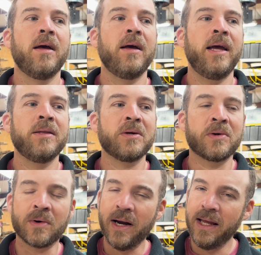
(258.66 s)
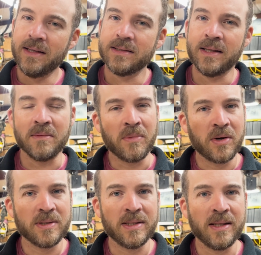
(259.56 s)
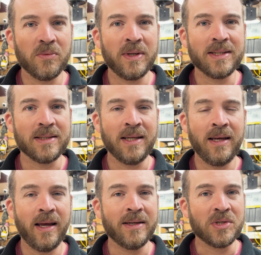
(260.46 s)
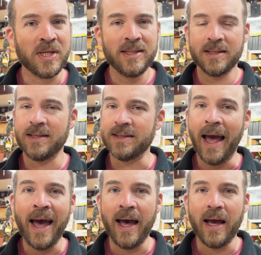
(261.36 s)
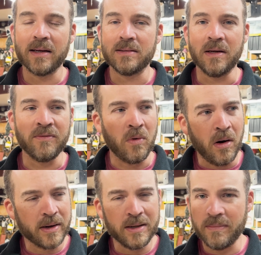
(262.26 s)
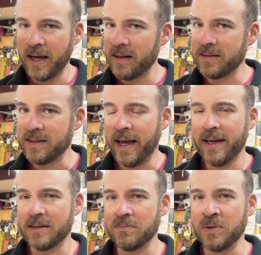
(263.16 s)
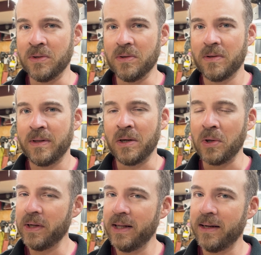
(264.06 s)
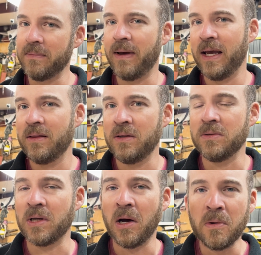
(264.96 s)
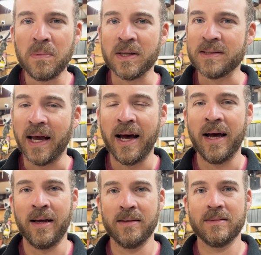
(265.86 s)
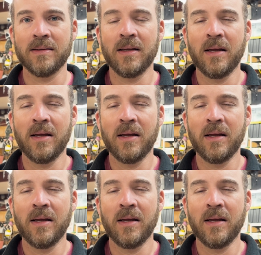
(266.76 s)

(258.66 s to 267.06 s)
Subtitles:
And the grace and the mercy that we see in Jesus' act of walking by this tax booth and looking into Matthew's hopeless eyes